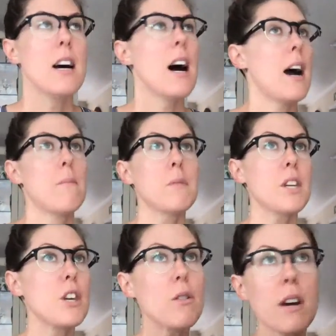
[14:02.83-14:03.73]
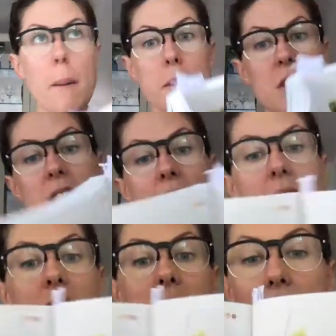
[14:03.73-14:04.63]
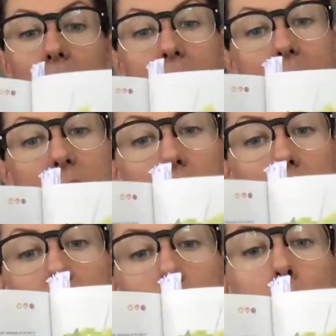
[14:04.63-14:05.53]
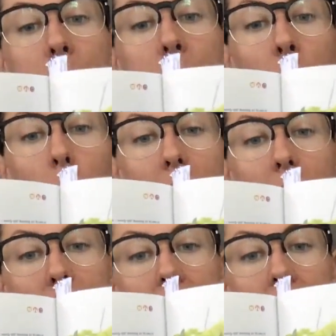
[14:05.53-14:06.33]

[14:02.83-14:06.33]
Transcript: um, cucumber sticks, carrot sticks, whatever